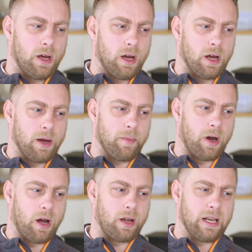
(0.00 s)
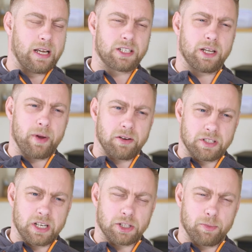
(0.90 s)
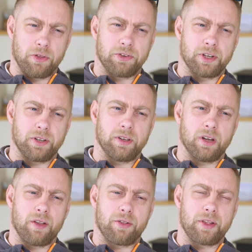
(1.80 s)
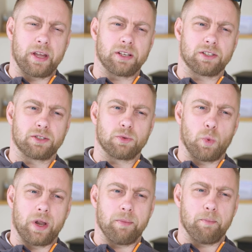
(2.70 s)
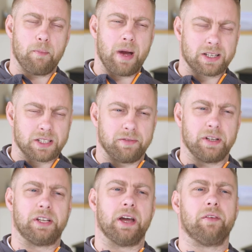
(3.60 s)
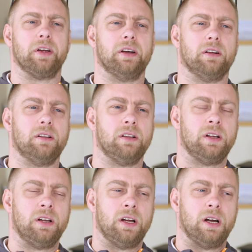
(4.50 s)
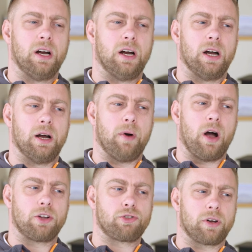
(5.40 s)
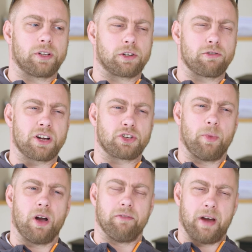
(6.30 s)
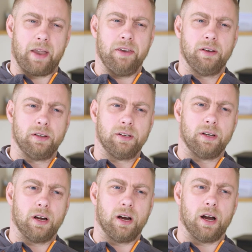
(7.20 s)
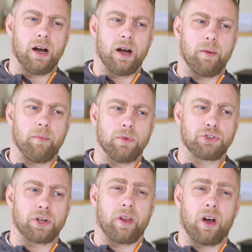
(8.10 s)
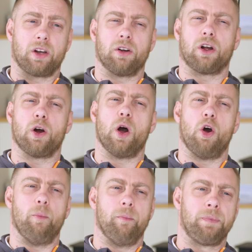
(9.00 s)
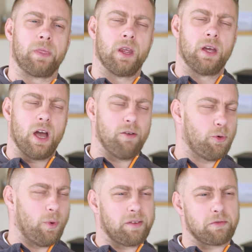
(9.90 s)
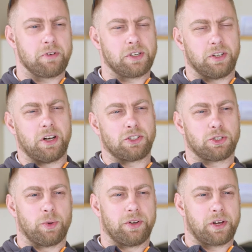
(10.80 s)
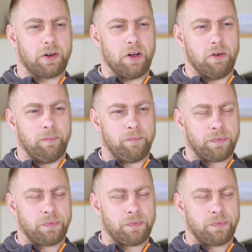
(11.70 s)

I lasted about 6 months, and things went massively downhill. I tried to crash my van so that I could go home. And for whatever reason, I just wanted to go home.